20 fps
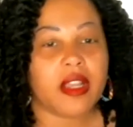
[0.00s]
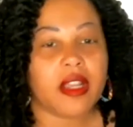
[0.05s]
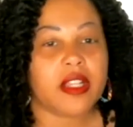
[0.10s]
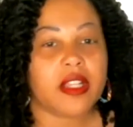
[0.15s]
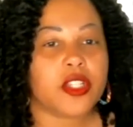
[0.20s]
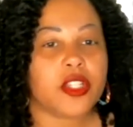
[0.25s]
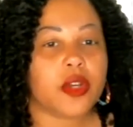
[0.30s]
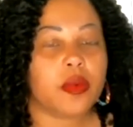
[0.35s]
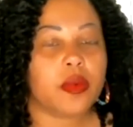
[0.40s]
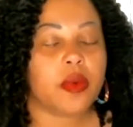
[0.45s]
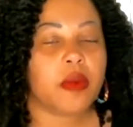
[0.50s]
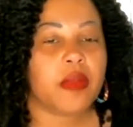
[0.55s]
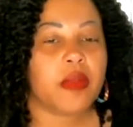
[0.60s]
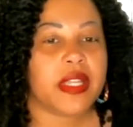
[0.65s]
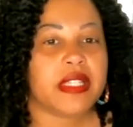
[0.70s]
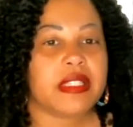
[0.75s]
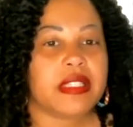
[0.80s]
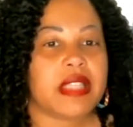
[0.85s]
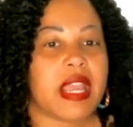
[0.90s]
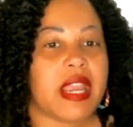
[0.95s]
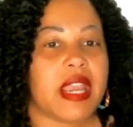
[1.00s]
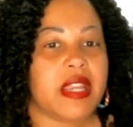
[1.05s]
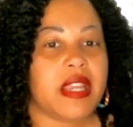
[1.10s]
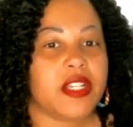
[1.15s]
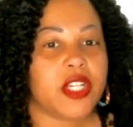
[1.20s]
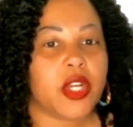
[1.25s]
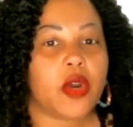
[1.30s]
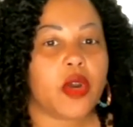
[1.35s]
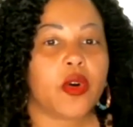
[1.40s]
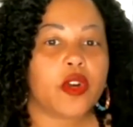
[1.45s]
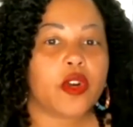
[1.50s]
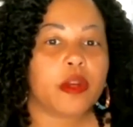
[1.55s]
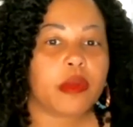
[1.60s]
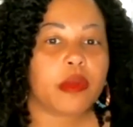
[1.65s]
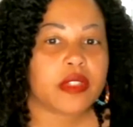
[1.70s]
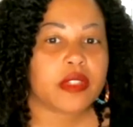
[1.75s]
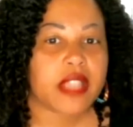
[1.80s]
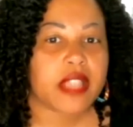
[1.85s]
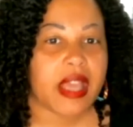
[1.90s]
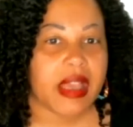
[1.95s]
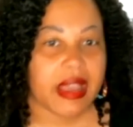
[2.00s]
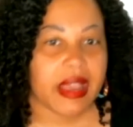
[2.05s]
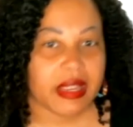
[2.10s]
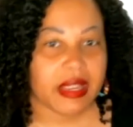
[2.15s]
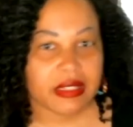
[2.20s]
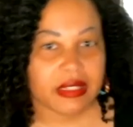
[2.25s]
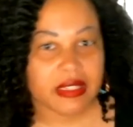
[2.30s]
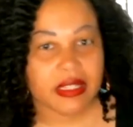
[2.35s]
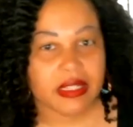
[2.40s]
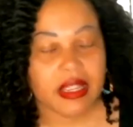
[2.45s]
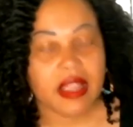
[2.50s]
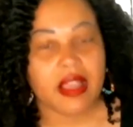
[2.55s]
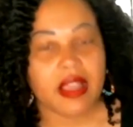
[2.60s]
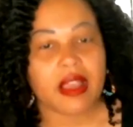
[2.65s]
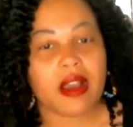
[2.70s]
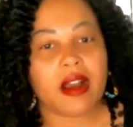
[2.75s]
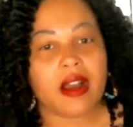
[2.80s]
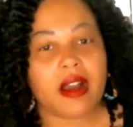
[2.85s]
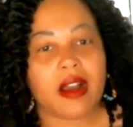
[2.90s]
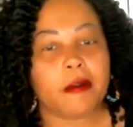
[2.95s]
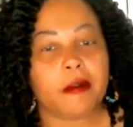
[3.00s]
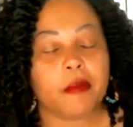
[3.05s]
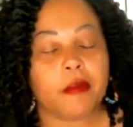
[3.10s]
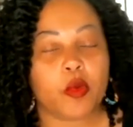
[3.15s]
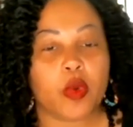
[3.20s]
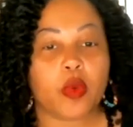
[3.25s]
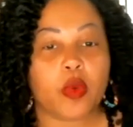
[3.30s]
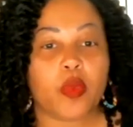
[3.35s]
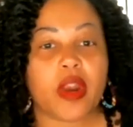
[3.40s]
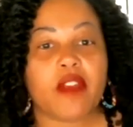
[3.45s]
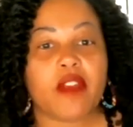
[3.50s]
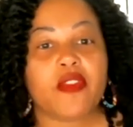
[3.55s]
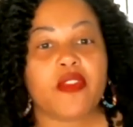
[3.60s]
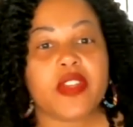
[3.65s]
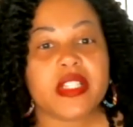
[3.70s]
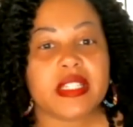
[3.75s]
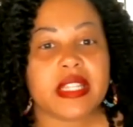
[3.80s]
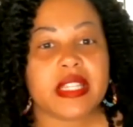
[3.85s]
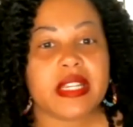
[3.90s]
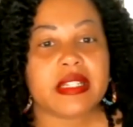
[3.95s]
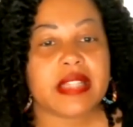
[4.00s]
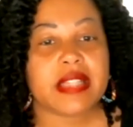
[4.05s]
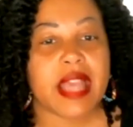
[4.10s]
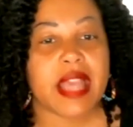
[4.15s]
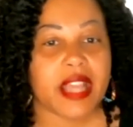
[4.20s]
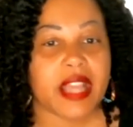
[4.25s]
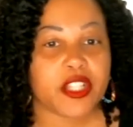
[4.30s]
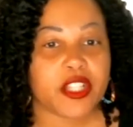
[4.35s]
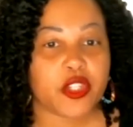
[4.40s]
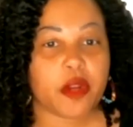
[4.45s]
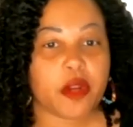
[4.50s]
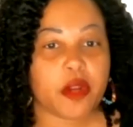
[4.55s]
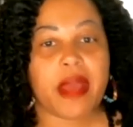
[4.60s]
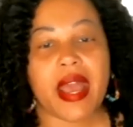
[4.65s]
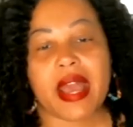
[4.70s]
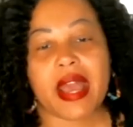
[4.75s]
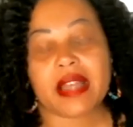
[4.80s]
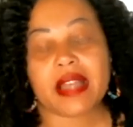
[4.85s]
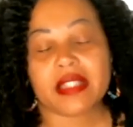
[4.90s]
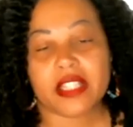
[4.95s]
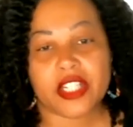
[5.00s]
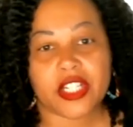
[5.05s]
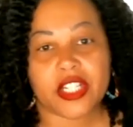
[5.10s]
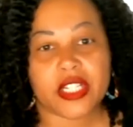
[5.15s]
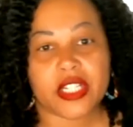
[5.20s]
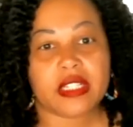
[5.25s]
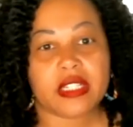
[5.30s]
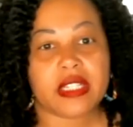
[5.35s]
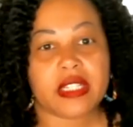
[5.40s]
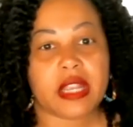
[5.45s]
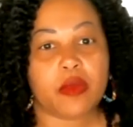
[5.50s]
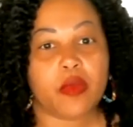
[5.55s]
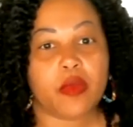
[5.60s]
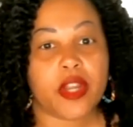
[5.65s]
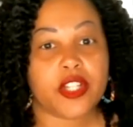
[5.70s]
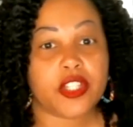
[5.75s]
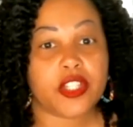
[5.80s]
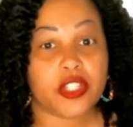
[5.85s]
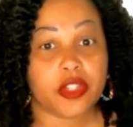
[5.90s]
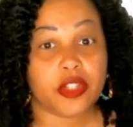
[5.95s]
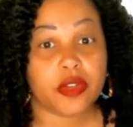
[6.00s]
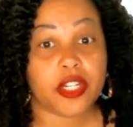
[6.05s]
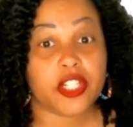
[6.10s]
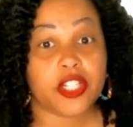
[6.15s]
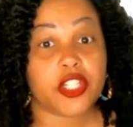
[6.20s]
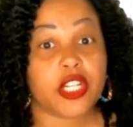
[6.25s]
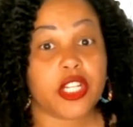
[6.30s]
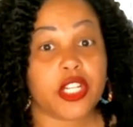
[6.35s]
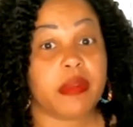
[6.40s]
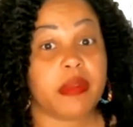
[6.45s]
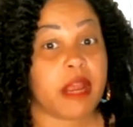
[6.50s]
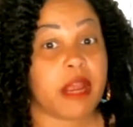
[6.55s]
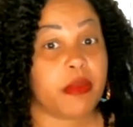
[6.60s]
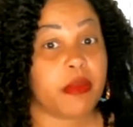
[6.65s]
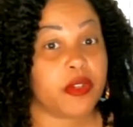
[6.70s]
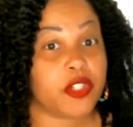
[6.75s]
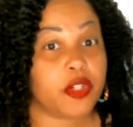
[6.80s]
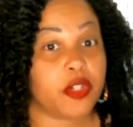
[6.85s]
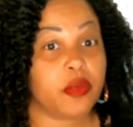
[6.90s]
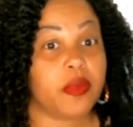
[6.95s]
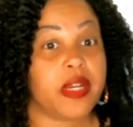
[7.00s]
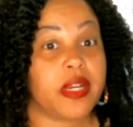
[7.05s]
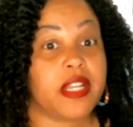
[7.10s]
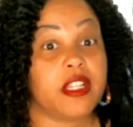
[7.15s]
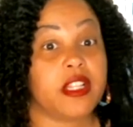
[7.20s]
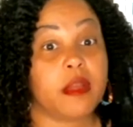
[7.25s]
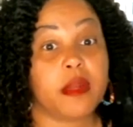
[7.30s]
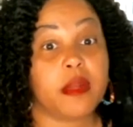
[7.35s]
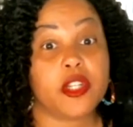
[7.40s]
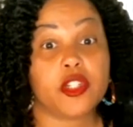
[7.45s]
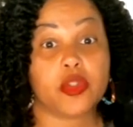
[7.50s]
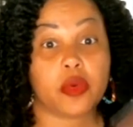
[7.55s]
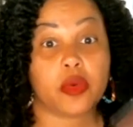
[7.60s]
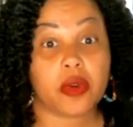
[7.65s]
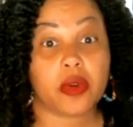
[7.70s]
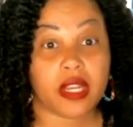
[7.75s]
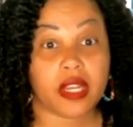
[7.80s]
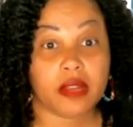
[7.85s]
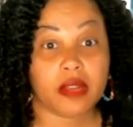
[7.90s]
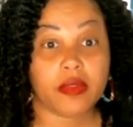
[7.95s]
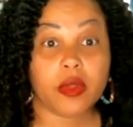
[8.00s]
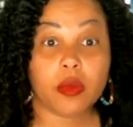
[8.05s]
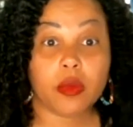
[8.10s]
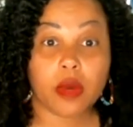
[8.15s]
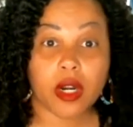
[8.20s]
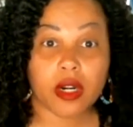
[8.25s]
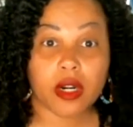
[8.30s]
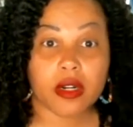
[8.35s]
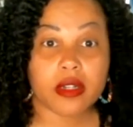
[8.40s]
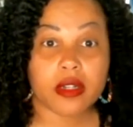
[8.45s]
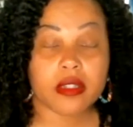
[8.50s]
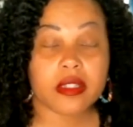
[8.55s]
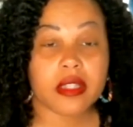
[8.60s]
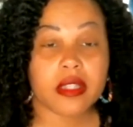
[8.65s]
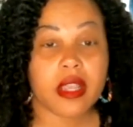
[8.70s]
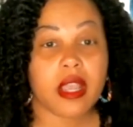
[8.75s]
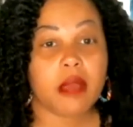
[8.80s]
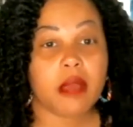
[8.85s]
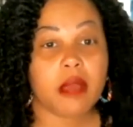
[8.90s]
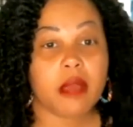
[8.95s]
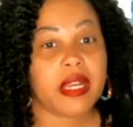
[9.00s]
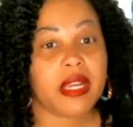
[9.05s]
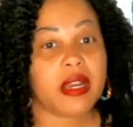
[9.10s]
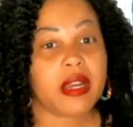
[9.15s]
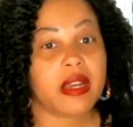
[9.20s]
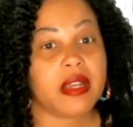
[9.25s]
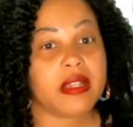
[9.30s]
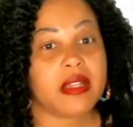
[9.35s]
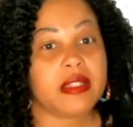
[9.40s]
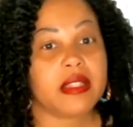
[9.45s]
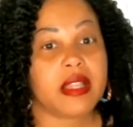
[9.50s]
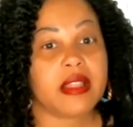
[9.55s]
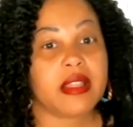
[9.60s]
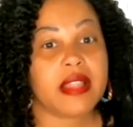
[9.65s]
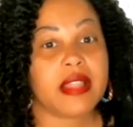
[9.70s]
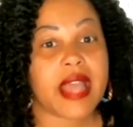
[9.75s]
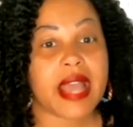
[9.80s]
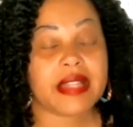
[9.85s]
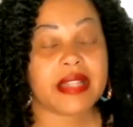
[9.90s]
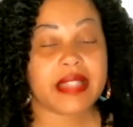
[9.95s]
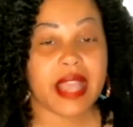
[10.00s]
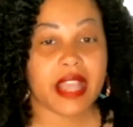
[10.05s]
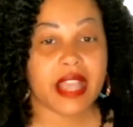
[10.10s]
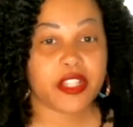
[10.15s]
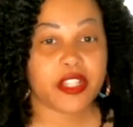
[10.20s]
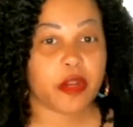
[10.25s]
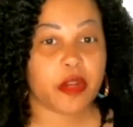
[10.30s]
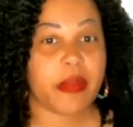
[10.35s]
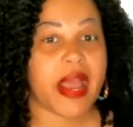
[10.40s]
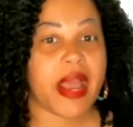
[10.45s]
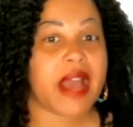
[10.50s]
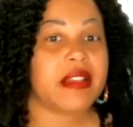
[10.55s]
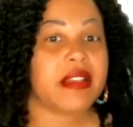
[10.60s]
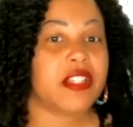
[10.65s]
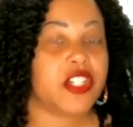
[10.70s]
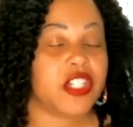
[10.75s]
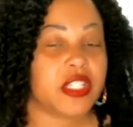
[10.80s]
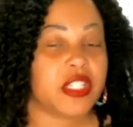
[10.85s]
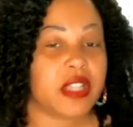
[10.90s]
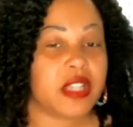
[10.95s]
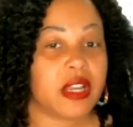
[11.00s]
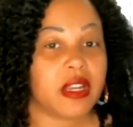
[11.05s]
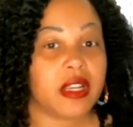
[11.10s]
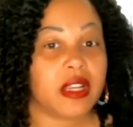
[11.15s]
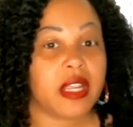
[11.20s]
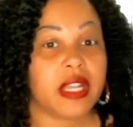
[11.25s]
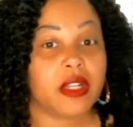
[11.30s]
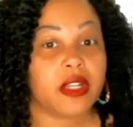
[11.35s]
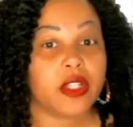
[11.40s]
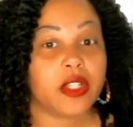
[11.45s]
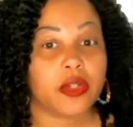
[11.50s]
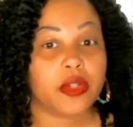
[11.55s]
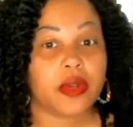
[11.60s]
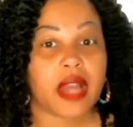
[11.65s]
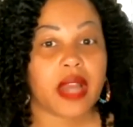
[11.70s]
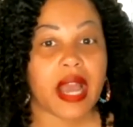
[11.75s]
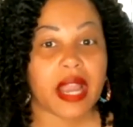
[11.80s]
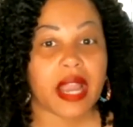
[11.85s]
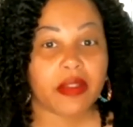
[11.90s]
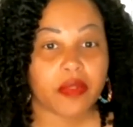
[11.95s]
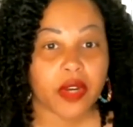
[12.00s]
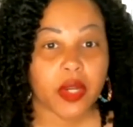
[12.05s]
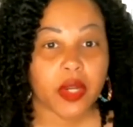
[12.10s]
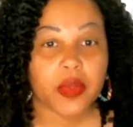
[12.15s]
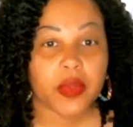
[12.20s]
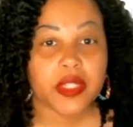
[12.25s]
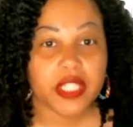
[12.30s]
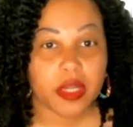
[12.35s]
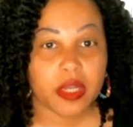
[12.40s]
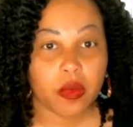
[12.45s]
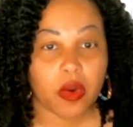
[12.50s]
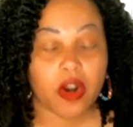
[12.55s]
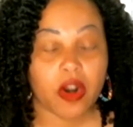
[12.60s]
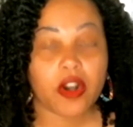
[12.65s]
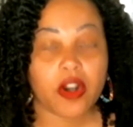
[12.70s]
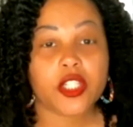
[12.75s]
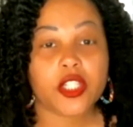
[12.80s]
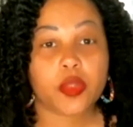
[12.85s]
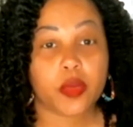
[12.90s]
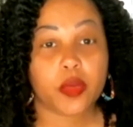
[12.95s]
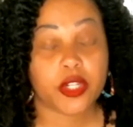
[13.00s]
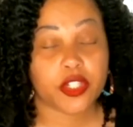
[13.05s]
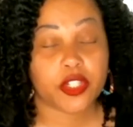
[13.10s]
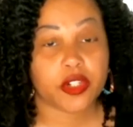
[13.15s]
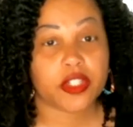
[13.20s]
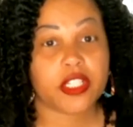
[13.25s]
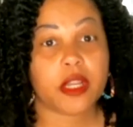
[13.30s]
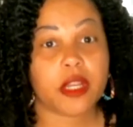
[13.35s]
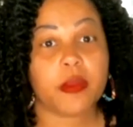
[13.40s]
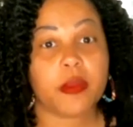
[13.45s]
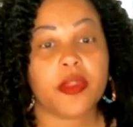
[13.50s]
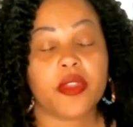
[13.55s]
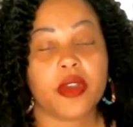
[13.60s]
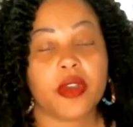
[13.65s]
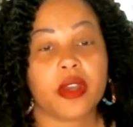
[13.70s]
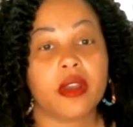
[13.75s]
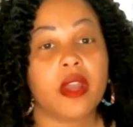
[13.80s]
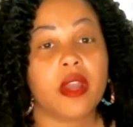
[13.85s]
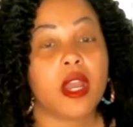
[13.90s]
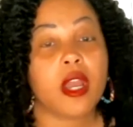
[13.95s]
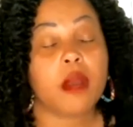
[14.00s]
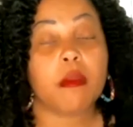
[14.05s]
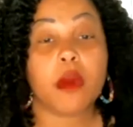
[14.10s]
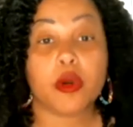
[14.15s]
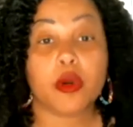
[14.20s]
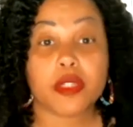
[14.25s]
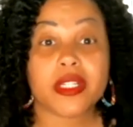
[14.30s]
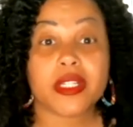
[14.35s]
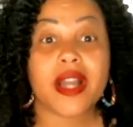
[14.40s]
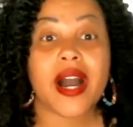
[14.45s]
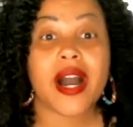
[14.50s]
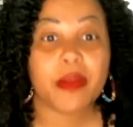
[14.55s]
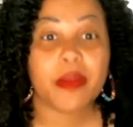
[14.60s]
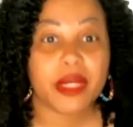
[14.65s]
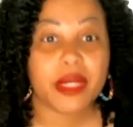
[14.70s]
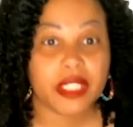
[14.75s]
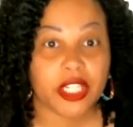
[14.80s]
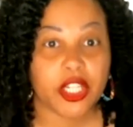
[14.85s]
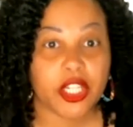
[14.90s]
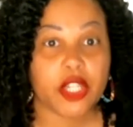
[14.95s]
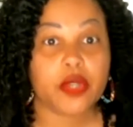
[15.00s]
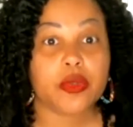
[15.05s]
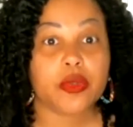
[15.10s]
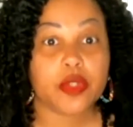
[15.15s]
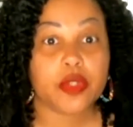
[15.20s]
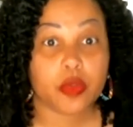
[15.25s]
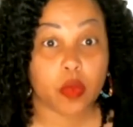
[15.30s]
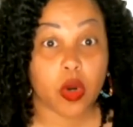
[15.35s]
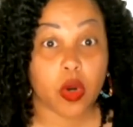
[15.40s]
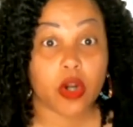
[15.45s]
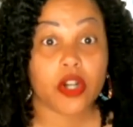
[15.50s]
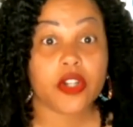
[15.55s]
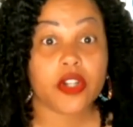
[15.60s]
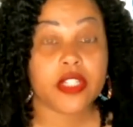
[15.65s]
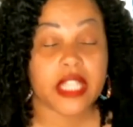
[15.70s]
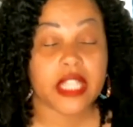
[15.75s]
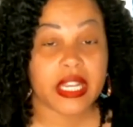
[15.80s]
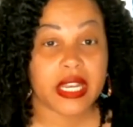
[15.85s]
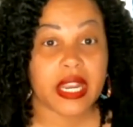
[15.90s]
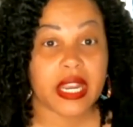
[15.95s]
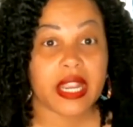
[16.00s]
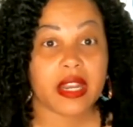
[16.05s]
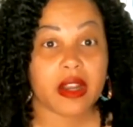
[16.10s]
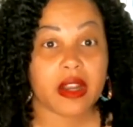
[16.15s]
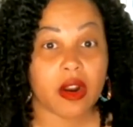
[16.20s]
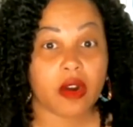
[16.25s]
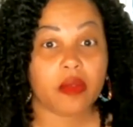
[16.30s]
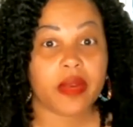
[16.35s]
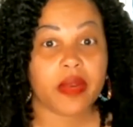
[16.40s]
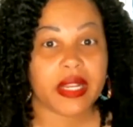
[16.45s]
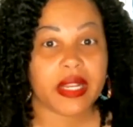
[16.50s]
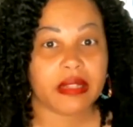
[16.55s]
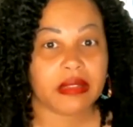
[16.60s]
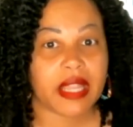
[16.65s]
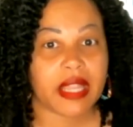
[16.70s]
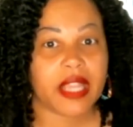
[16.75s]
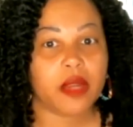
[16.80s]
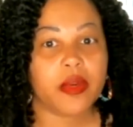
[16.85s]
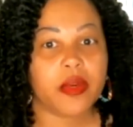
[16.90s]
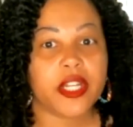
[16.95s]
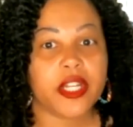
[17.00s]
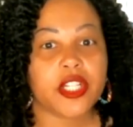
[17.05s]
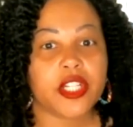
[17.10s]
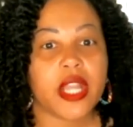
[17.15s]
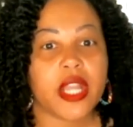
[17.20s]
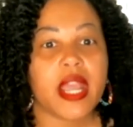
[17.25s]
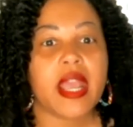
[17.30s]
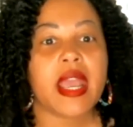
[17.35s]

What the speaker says: So when we say decodable text, we're referencing texts or passages in which students should be able to read the majority of the words, because that text or passage is going to include high frequency words, which are some of the most commonly used words in our written language,